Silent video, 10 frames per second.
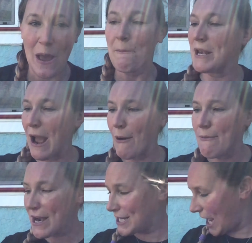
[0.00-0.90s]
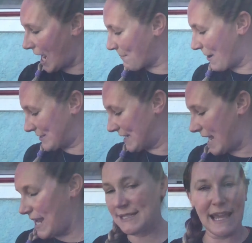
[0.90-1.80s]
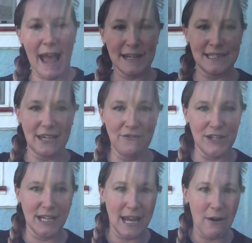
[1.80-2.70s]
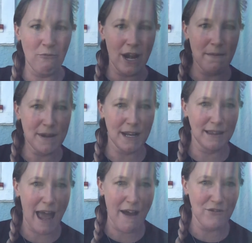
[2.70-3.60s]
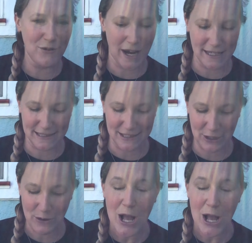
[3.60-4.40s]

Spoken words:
But now I want to talk about today's activity and what I'm going to have you guys do,